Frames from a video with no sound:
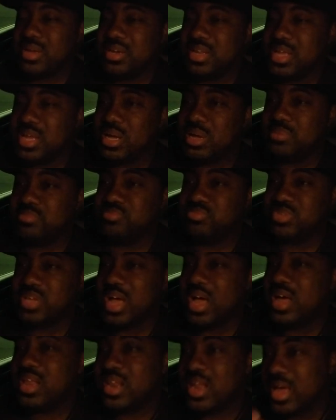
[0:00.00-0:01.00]
damn
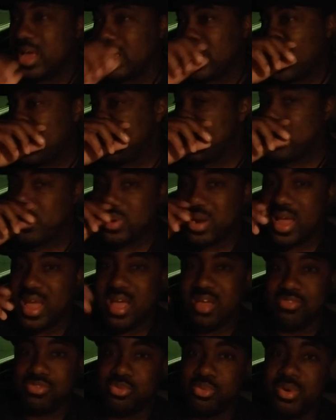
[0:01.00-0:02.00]
timeline, and I remember when I
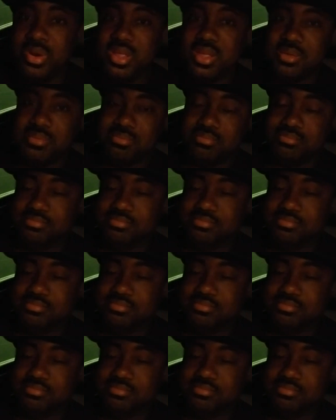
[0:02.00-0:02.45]
had 3.